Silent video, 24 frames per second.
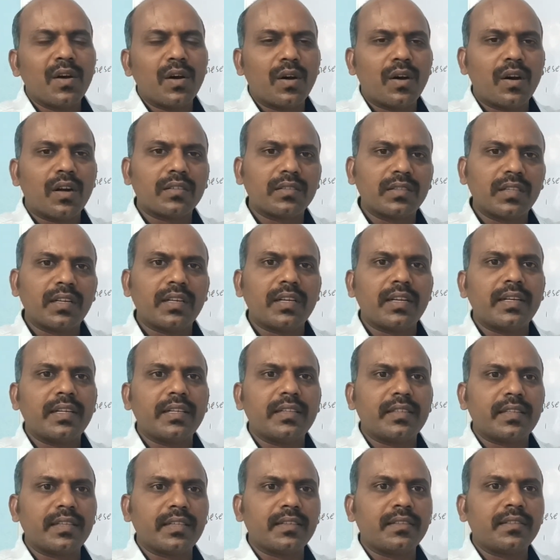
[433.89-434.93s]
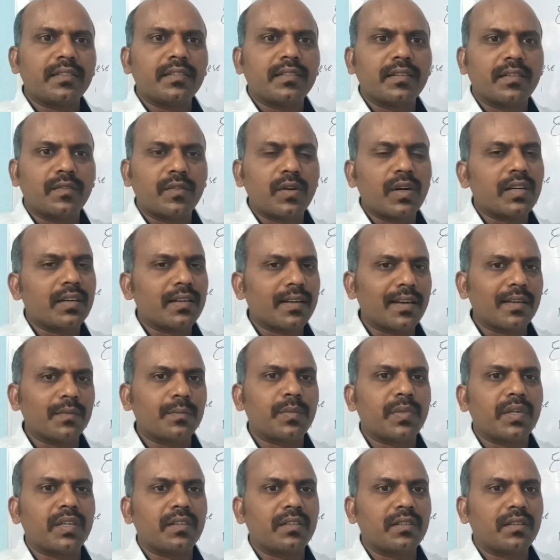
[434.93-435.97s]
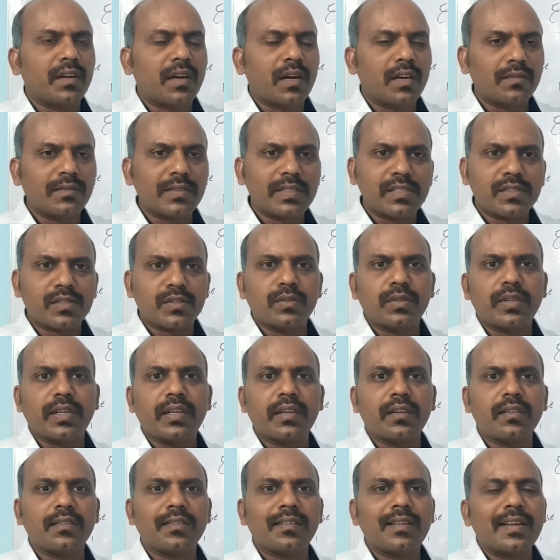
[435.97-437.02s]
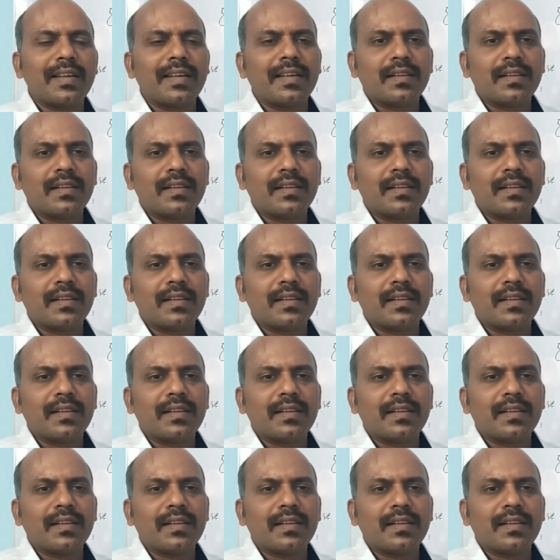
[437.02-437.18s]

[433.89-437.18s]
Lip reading: are there anything, what happened, how is today?